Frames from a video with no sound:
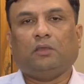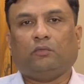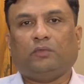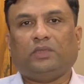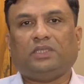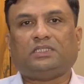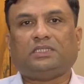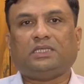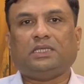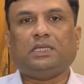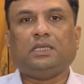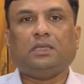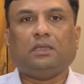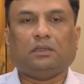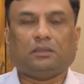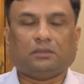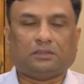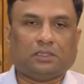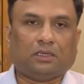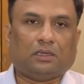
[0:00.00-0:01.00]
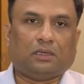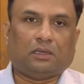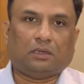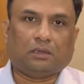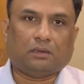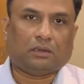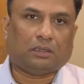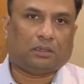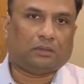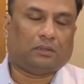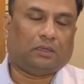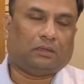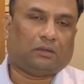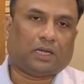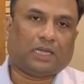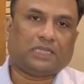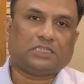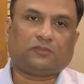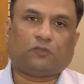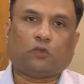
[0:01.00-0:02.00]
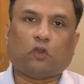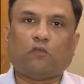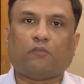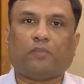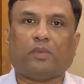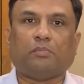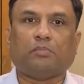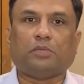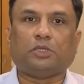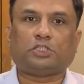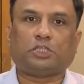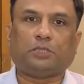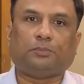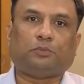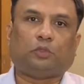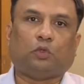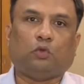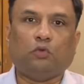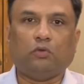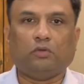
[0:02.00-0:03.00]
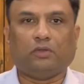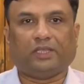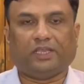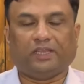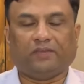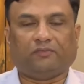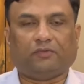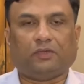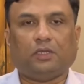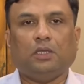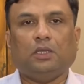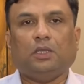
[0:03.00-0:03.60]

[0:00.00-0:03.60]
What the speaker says: we see the transfer of membership through gift.